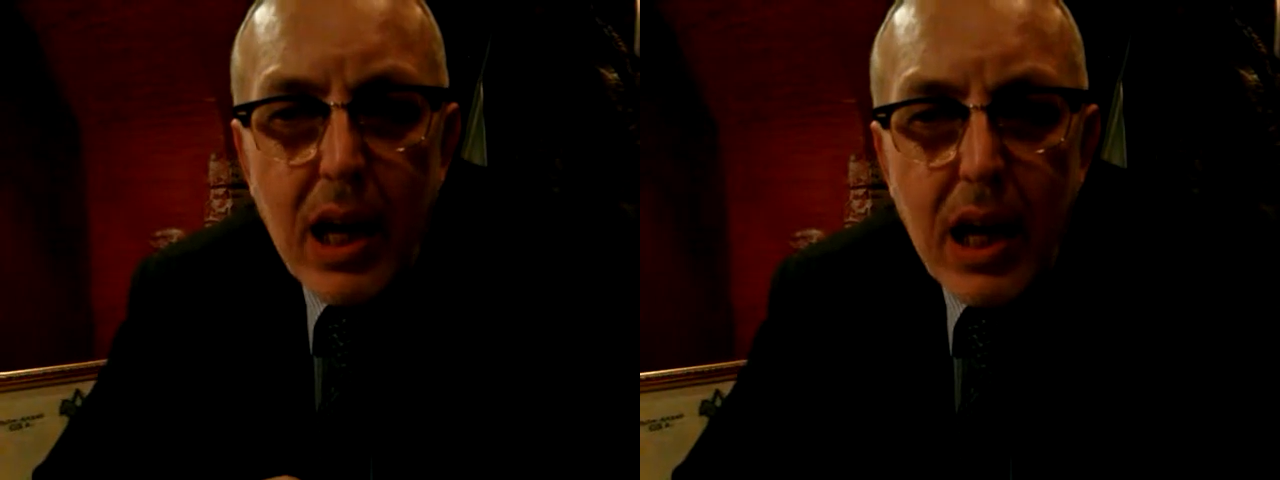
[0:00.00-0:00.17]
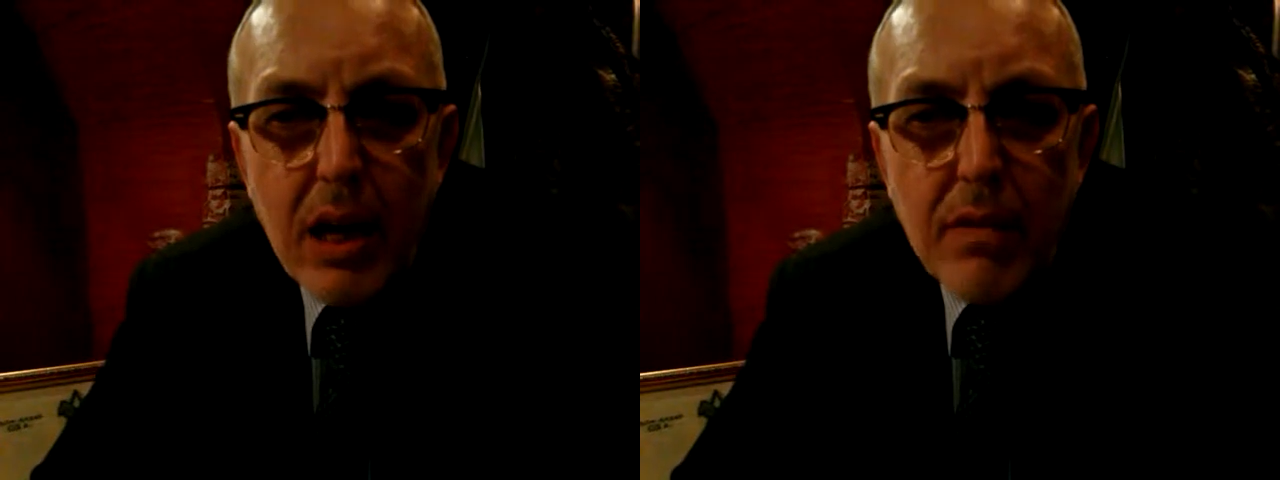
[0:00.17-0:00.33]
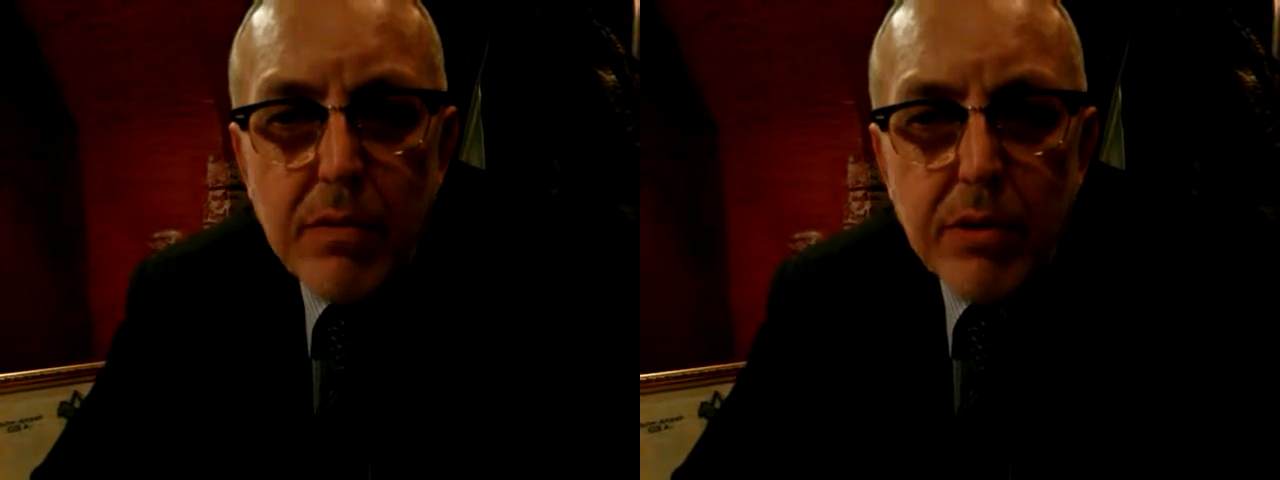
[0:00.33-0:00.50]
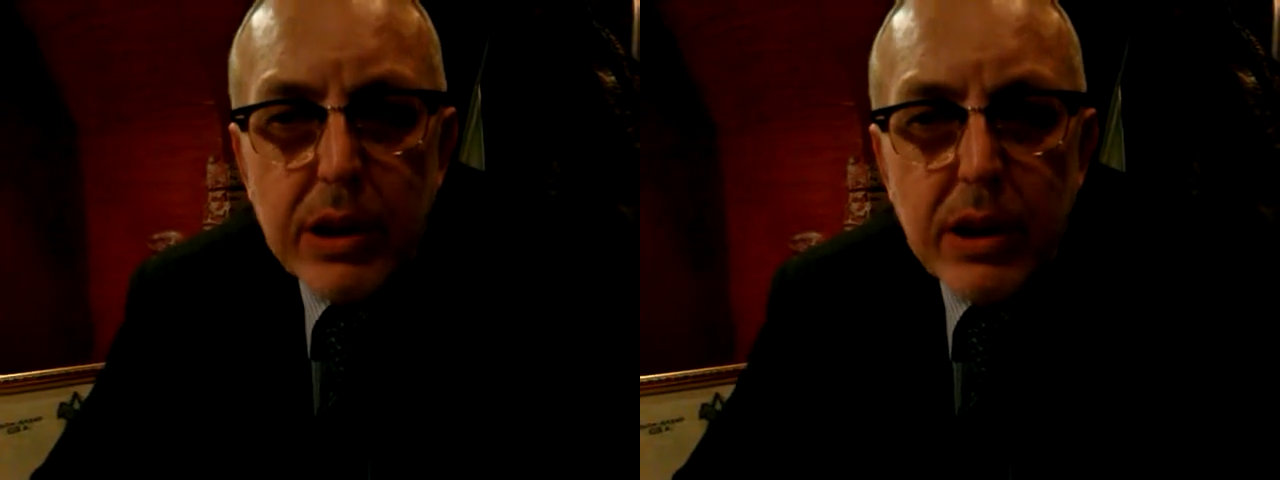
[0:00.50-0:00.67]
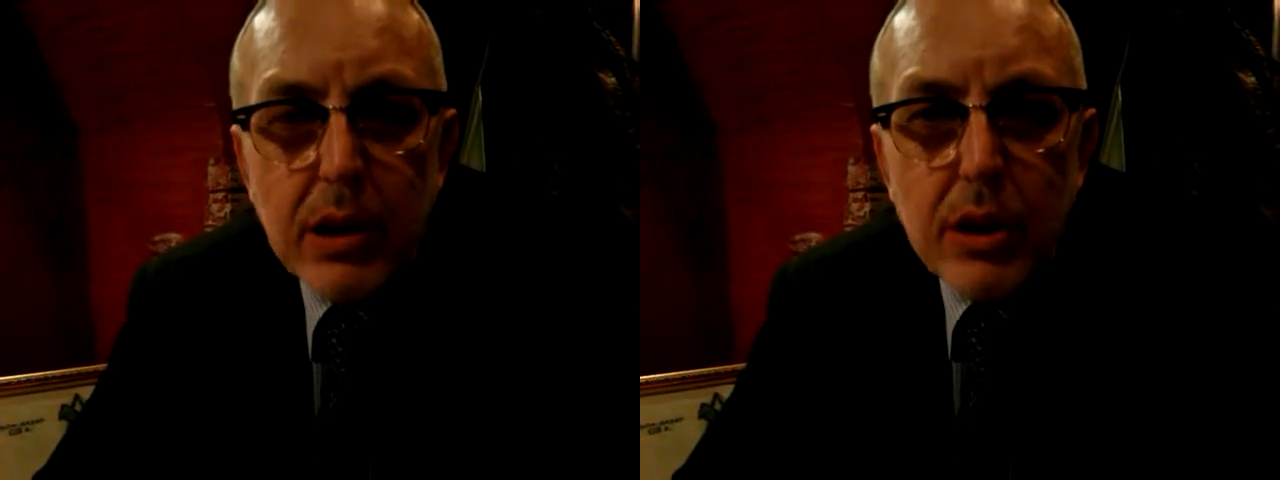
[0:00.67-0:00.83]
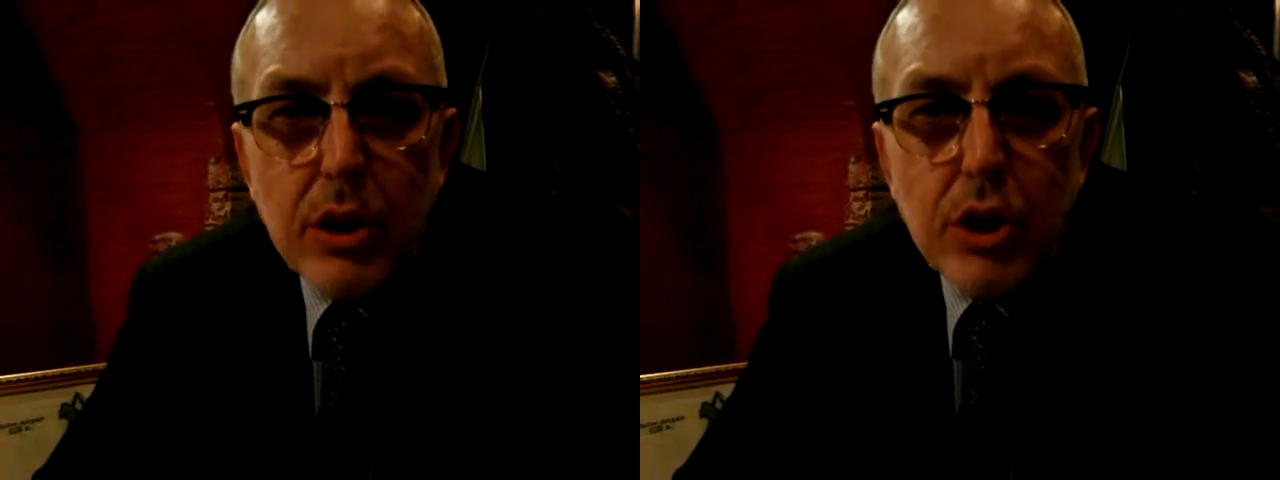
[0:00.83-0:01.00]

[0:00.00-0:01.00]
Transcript: every